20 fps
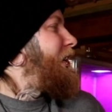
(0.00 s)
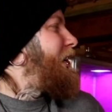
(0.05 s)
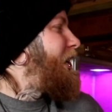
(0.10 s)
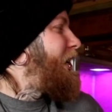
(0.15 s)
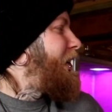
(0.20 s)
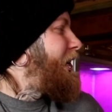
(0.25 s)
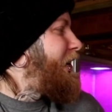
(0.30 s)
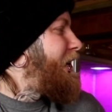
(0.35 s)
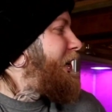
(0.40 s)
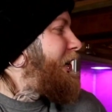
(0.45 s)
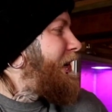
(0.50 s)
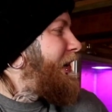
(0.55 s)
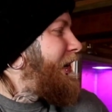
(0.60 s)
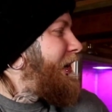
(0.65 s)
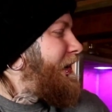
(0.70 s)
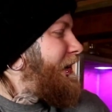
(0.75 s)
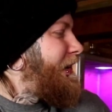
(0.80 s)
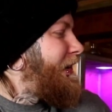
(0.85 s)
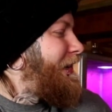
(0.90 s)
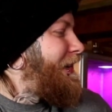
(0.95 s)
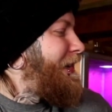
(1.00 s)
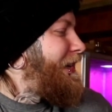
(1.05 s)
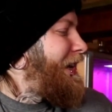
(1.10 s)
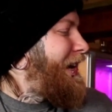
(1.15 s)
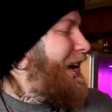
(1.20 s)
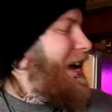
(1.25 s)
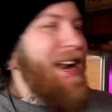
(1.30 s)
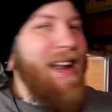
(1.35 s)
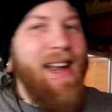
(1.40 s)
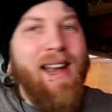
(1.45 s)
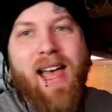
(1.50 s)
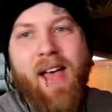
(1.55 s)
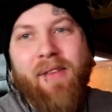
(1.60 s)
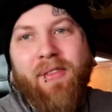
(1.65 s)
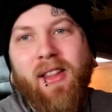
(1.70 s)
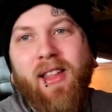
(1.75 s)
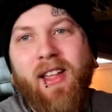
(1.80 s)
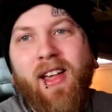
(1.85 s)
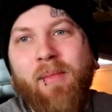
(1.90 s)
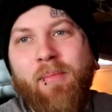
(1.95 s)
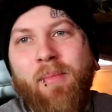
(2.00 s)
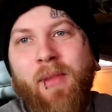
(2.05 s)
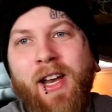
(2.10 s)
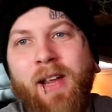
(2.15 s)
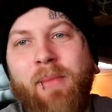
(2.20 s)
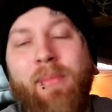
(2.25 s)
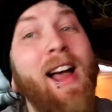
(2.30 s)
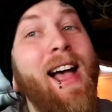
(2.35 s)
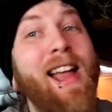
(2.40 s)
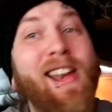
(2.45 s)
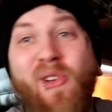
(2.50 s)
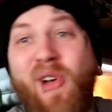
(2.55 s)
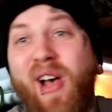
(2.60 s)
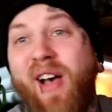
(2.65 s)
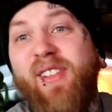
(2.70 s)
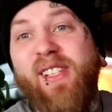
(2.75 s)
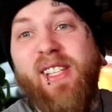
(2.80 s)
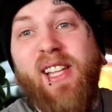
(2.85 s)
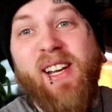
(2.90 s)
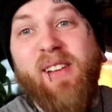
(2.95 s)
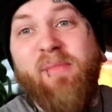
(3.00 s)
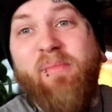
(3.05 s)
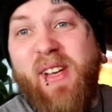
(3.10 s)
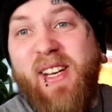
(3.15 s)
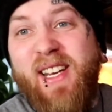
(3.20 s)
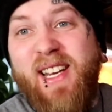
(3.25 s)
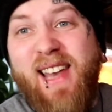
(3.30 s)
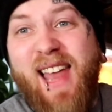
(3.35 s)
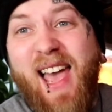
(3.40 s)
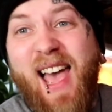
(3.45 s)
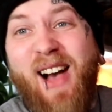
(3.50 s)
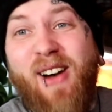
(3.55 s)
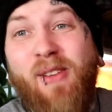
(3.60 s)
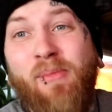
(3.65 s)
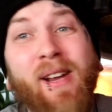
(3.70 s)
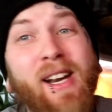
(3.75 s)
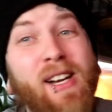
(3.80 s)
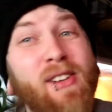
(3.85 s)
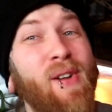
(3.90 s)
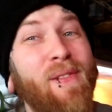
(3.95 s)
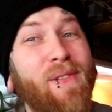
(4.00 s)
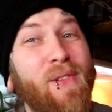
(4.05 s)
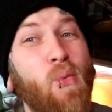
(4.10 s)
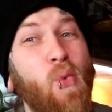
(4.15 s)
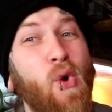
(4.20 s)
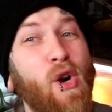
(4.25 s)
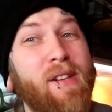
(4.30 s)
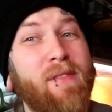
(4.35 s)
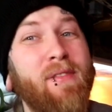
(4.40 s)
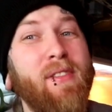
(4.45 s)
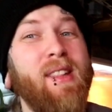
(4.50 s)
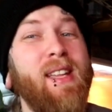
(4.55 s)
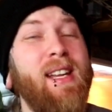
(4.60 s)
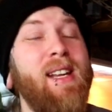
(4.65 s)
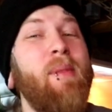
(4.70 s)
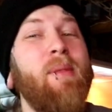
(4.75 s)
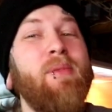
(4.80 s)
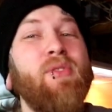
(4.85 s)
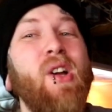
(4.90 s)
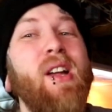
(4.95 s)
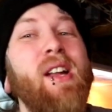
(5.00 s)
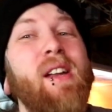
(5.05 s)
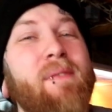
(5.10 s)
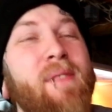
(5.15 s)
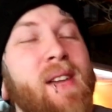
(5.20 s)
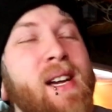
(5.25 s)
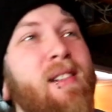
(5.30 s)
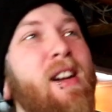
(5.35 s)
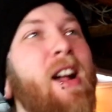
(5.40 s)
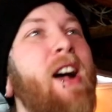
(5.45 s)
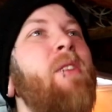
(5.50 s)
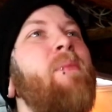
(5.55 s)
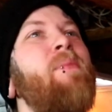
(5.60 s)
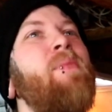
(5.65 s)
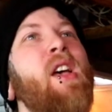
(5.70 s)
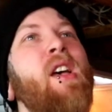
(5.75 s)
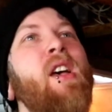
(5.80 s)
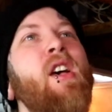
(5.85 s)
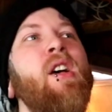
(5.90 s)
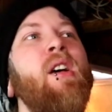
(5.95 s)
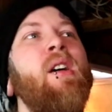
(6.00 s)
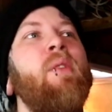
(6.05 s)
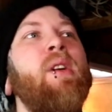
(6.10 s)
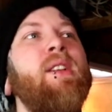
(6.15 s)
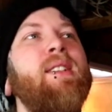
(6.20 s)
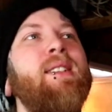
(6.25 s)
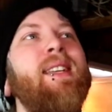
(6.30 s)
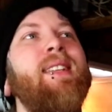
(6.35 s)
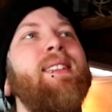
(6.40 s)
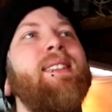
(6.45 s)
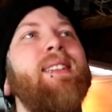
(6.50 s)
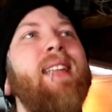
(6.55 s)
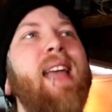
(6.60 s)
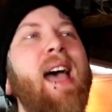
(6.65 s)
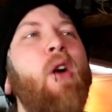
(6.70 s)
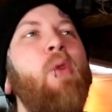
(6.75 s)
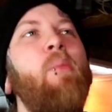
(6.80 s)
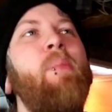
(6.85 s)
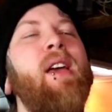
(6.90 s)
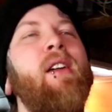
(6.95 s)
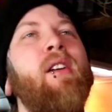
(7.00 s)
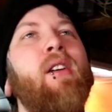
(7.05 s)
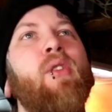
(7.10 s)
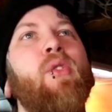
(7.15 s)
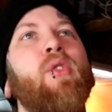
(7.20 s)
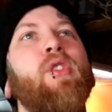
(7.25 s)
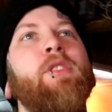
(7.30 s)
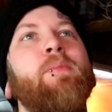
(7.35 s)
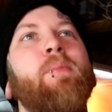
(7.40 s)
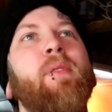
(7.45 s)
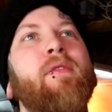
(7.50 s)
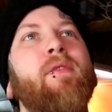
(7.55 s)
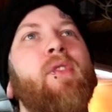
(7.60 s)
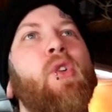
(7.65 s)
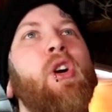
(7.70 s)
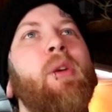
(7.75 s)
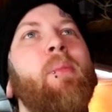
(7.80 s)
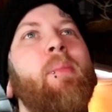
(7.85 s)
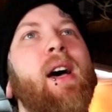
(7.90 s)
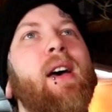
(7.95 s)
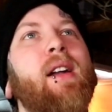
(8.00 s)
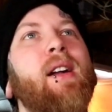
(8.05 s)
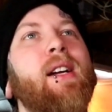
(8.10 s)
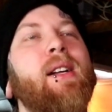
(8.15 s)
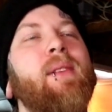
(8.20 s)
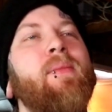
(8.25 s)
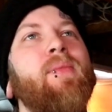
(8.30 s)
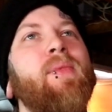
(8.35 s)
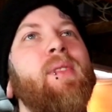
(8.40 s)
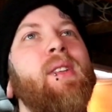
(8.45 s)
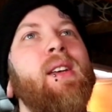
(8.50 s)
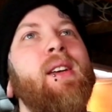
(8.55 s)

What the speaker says: I didn't have a lot of money, but I don't have a lot of money now. But I don't have to work with any. I'm trying to figure out, is now better or is before better?